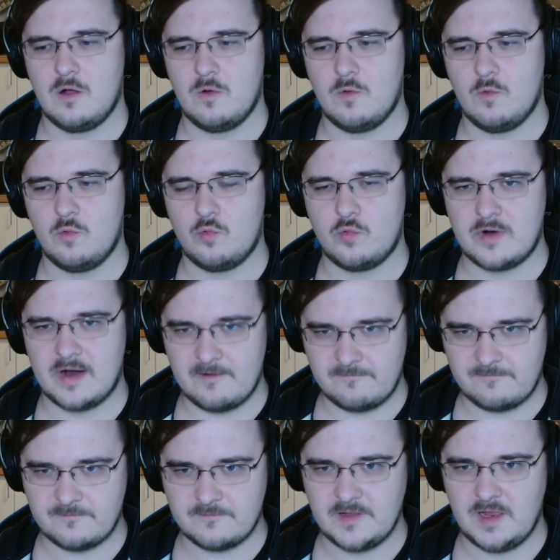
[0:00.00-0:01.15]

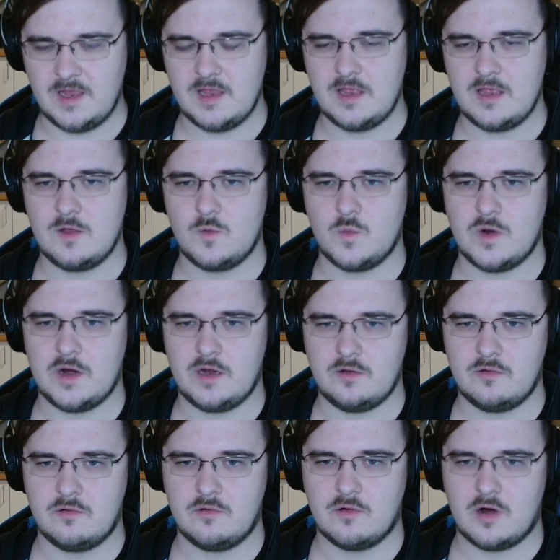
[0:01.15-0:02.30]
Roughly, when
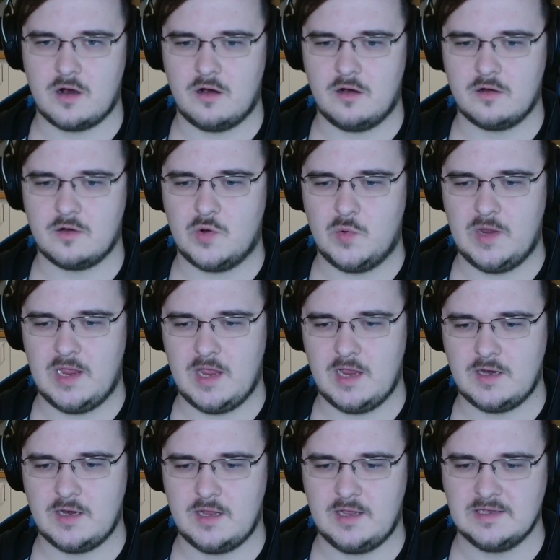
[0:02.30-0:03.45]
you are
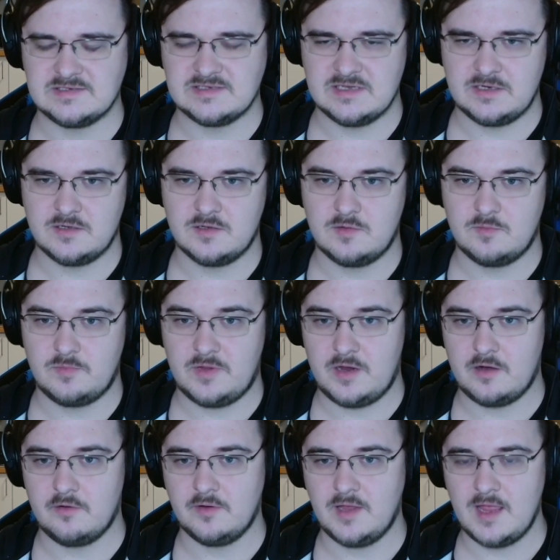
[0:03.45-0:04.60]
creating a single
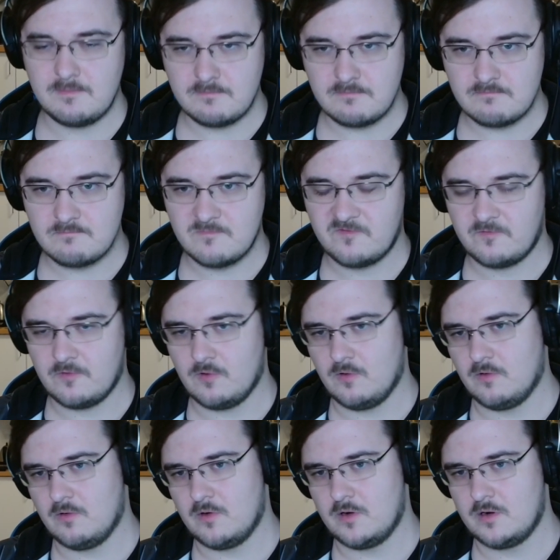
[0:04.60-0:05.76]
player game
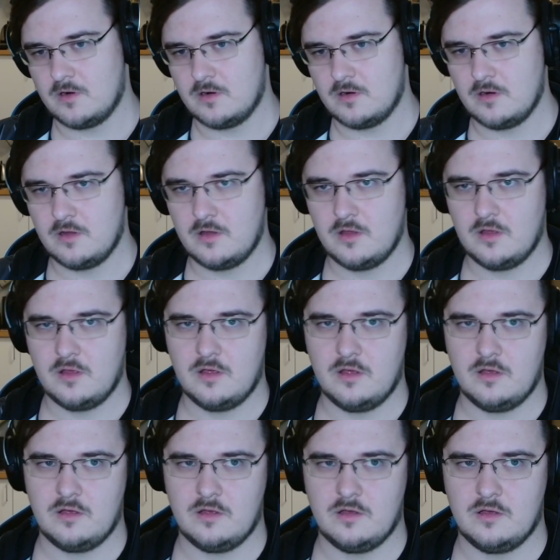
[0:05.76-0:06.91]
for
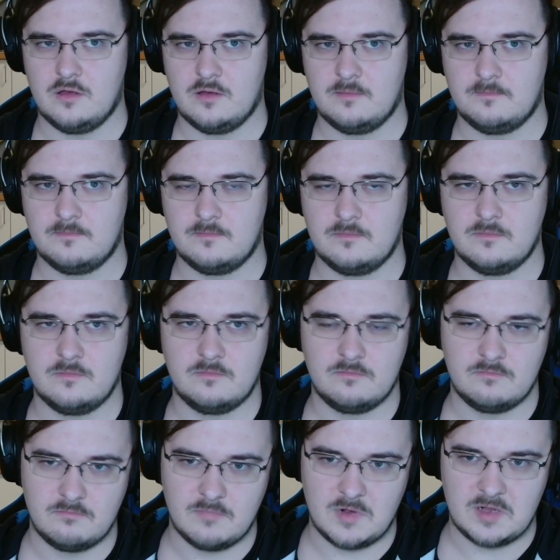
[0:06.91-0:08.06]
um,
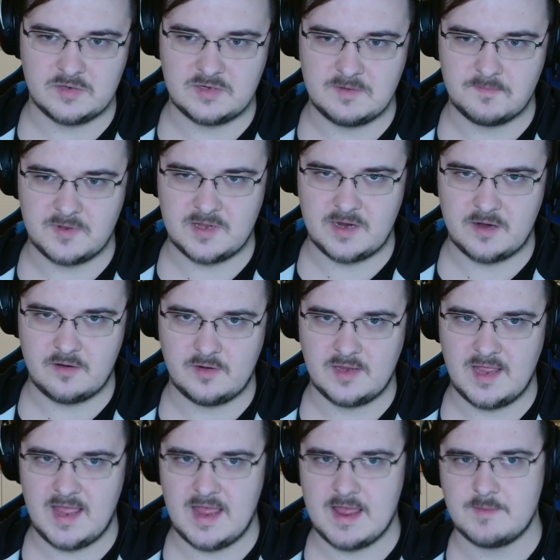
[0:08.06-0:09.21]
multiplayer
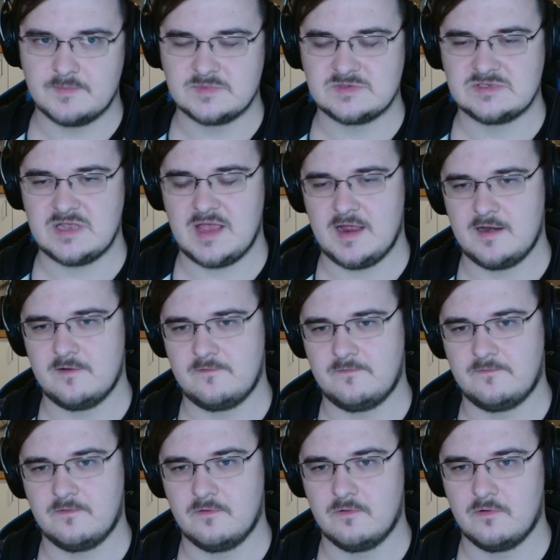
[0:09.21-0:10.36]
games and
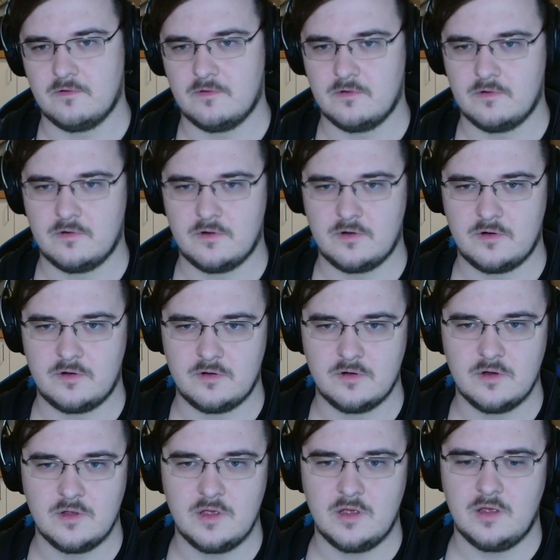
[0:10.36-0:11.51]
for
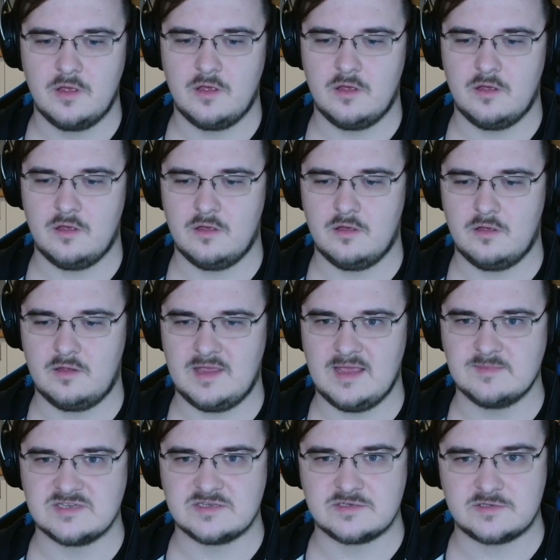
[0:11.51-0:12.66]
games
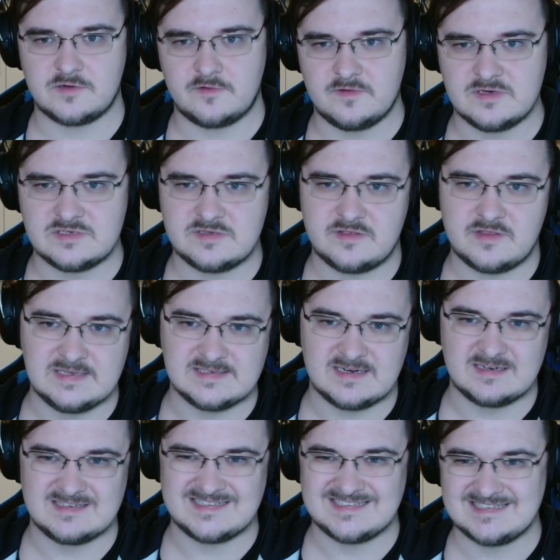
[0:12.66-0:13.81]
as a service, things are
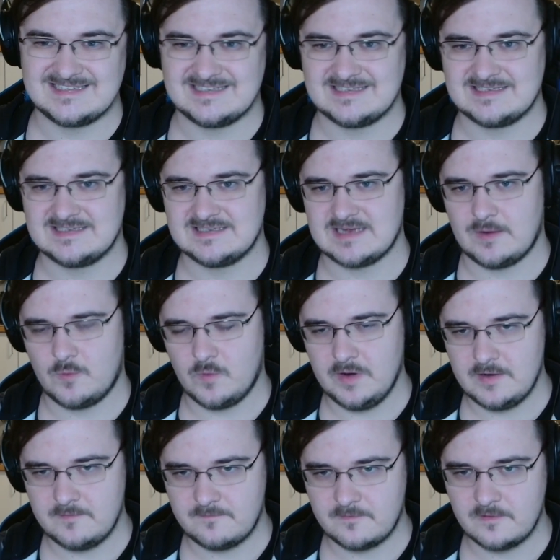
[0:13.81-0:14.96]
somewhat
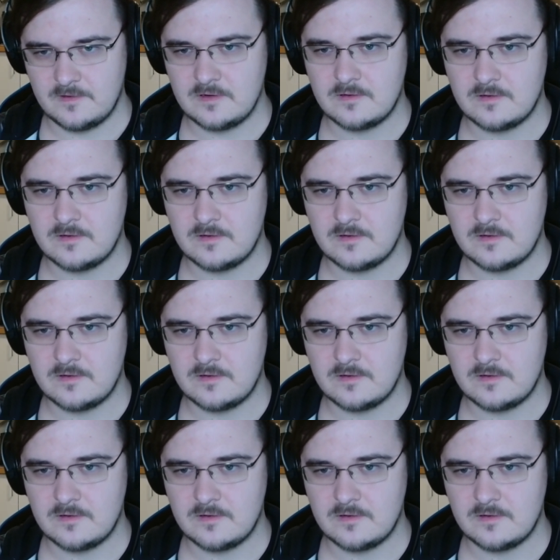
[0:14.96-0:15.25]
different.